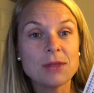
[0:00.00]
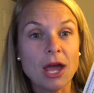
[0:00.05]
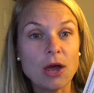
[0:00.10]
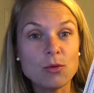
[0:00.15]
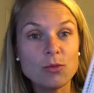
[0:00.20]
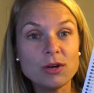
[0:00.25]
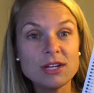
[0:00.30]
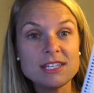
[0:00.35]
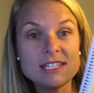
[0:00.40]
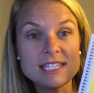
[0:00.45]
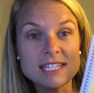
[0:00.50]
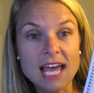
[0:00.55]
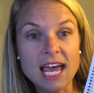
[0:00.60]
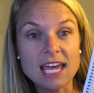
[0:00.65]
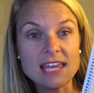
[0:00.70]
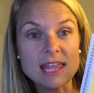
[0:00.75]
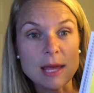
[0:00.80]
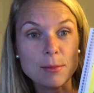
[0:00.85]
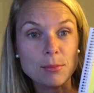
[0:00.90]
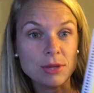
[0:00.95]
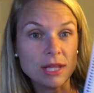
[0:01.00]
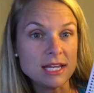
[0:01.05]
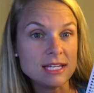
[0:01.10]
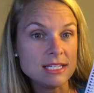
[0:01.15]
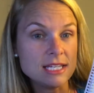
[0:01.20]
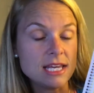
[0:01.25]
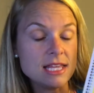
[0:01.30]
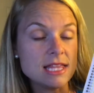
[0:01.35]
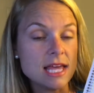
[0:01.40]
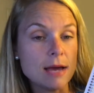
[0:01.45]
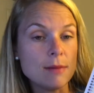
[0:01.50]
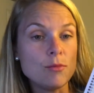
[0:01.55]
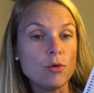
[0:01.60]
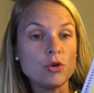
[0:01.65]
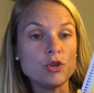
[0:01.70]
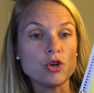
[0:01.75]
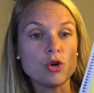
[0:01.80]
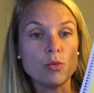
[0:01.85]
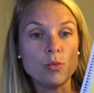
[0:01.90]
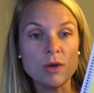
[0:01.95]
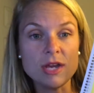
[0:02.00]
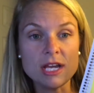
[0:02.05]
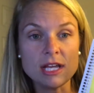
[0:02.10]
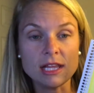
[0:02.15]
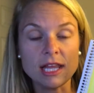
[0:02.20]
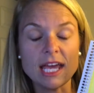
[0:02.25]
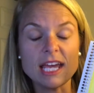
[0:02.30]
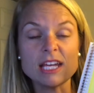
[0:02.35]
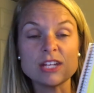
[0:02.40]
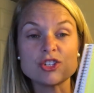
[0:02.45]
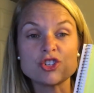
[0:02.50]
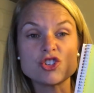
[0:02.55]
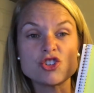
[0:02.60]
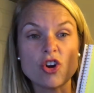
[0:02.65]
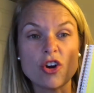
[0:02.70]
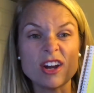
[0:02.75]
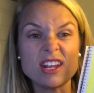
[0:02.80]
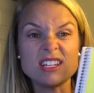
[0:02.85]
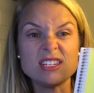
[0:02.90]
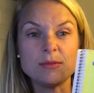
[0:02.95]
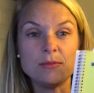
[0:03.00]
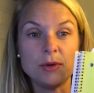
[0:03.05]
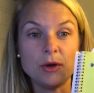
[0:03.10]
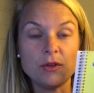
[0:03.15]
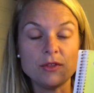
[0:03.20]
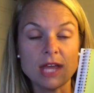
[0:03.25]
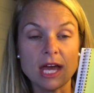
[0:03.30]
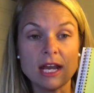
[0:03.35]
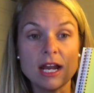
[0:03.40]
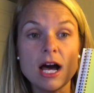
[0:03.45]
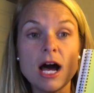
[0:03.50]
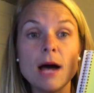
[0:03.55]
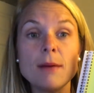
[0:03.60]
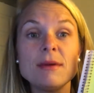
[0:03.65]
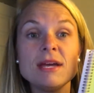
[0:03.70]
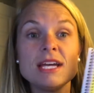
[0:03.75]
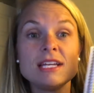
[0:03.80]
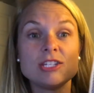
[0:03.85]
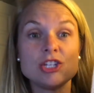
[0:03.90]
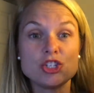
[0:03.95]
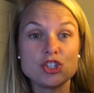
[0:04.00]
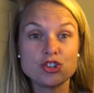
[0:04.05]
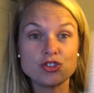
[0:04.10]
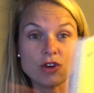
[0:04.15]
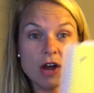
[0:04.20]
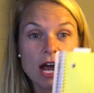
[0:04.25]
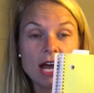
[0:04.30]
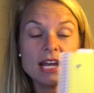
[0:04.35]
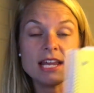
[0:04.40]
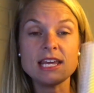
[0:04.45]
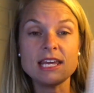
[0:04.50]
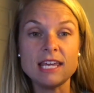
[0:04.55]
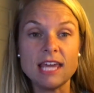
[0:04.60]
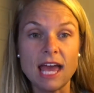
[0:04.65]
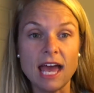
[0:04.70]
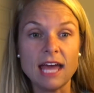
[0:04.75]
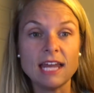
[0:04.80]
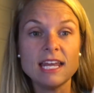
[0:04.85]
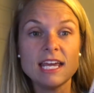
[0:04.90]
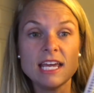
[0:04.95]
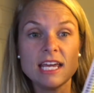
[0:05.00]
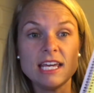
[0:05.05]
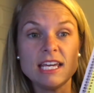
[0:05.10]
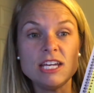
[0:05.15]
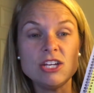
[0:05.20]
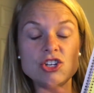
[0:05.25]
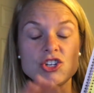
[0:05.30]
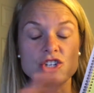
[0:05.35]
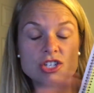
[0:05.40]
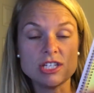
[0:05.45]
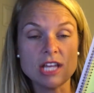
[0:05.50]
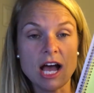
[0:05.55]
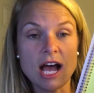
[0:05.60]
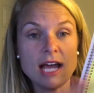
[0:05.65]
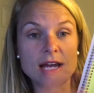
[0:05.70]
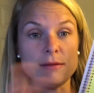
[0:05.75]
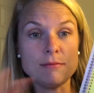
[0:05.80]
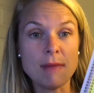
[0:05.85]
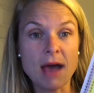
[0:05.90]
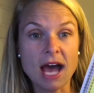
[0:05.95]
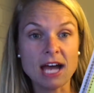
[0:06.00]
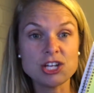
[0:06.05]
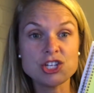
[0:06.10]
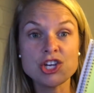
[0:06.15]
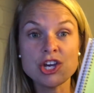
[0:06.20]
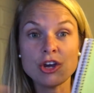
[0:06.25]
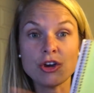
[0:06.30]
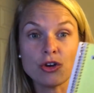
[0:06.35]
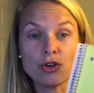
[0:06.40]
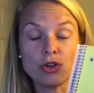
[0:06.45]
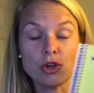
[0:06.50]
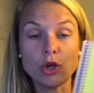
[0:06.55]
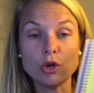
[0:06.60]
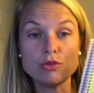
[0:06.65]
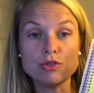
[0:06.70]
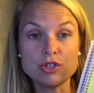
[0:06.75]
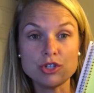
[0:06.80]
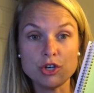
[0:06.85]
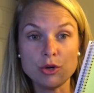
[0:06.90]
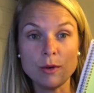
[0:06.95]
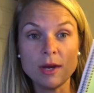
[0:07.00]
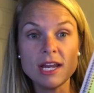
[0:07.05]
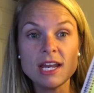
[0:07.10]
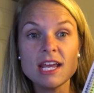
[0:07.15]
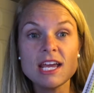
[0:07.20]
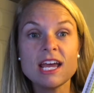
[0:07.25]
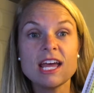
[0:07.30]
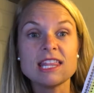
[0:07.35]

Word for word: I would say that placing them on your weak leg and starting to build that up to try to get each side matching or close to it.